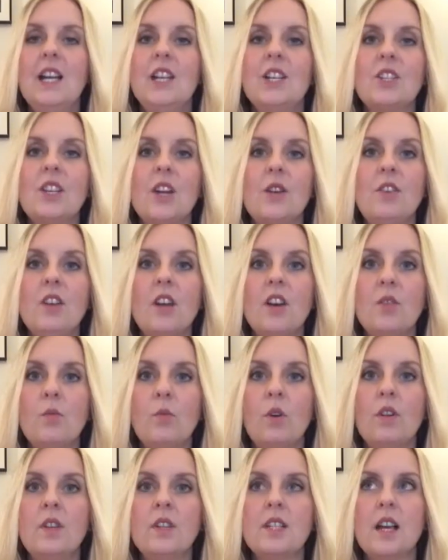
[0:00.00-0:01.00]
So the other
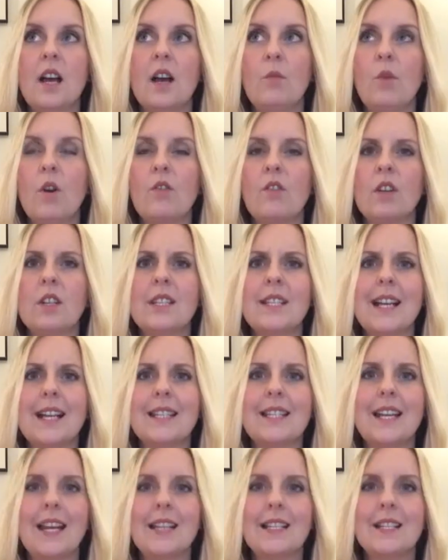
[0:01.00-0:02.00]
ones were on
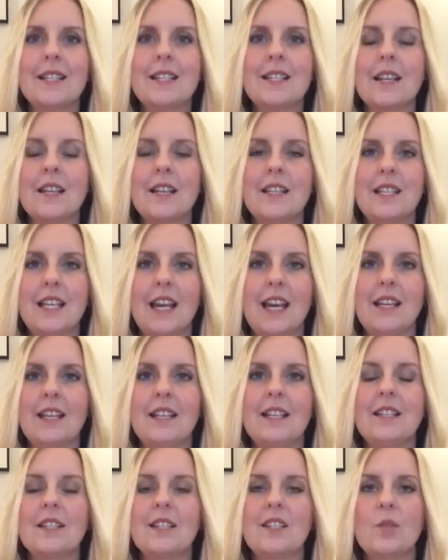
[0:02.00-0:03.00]
Saturdays and
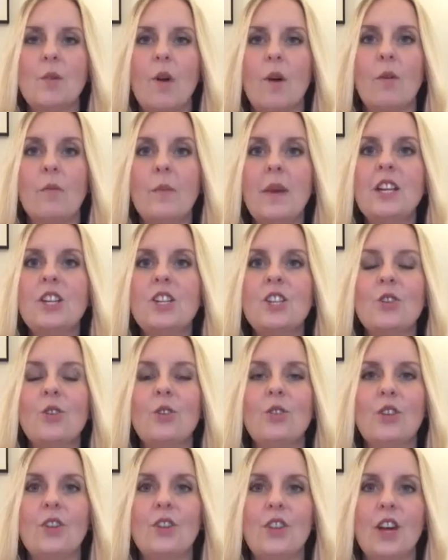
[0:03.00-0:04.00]
Sundays, so I will make
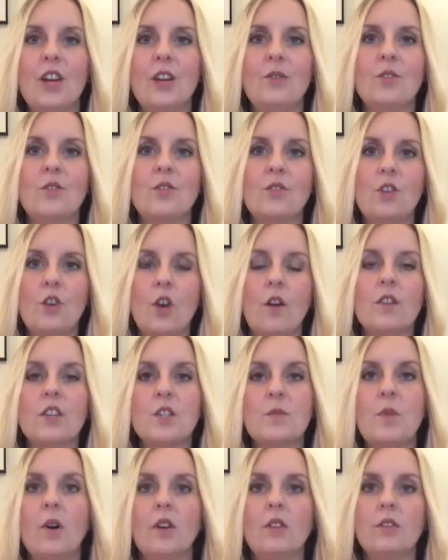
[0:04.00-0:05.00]
sure that those
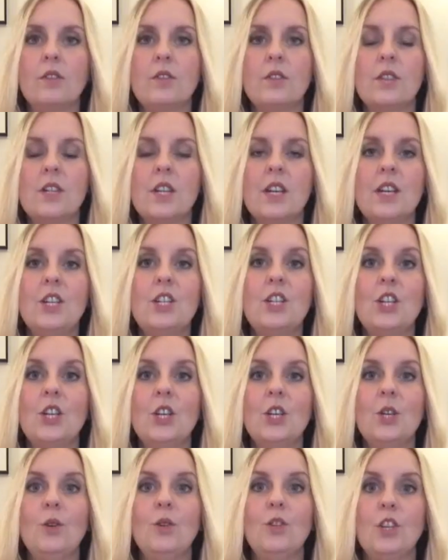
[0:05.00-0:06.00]
correspond
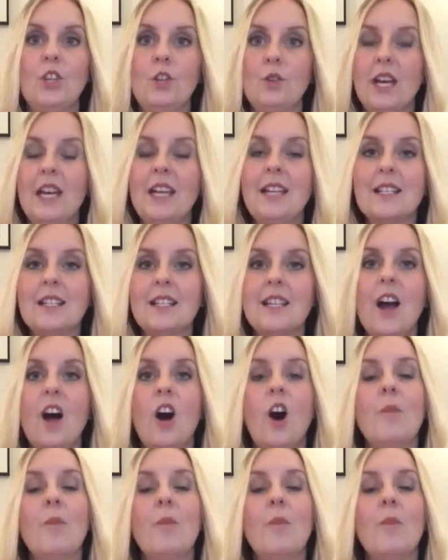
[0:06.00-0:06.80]
to the new dates.